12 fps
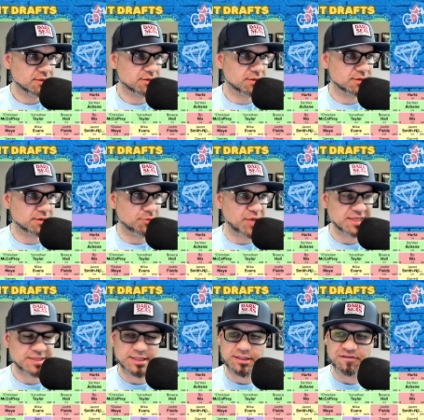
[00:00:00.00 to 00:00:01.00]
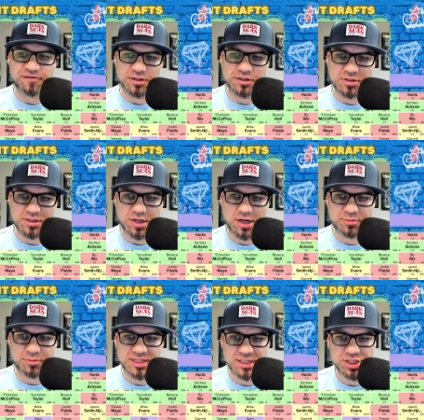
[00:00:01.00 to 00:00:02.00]
to basically fill those starting
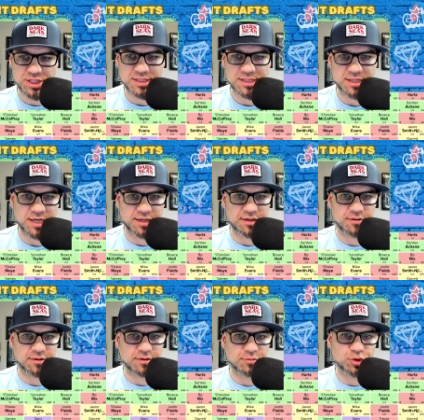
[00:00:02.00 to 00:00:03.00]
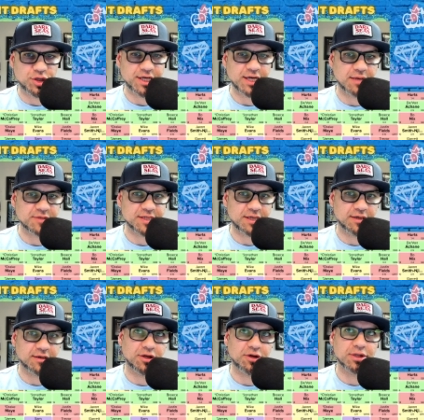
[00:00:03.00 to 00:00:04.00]
positions. And then Mooney comes
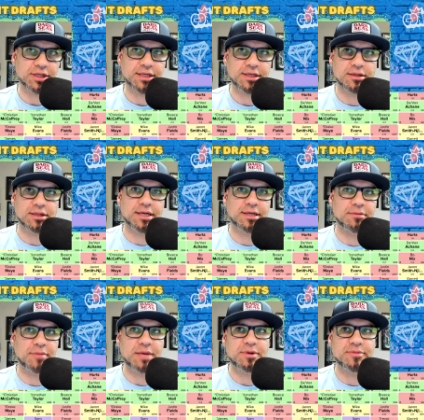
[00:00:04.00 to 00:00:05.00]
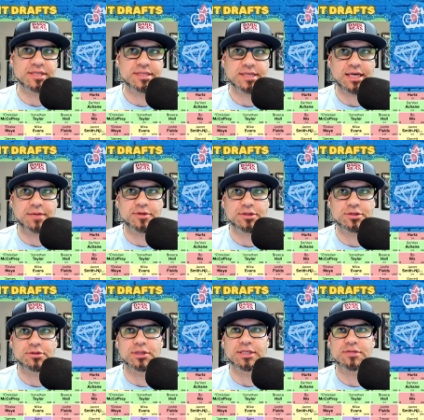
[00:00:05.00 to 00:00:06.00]
in, you know, London maybe misses a game or
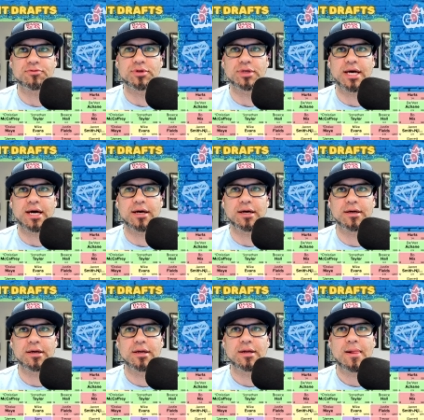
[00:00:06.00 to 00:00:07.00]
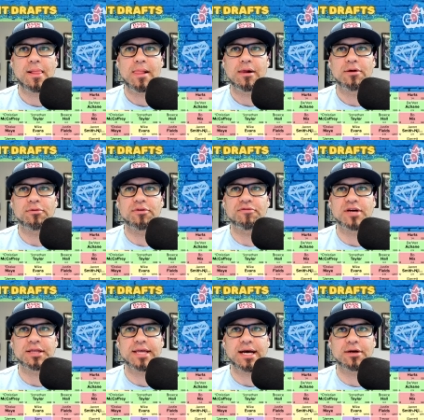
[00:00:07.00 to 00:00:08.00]
2. At least we've
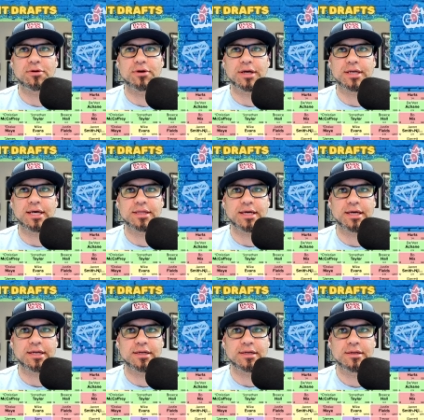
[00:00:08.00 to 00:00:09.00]
got that going. And then,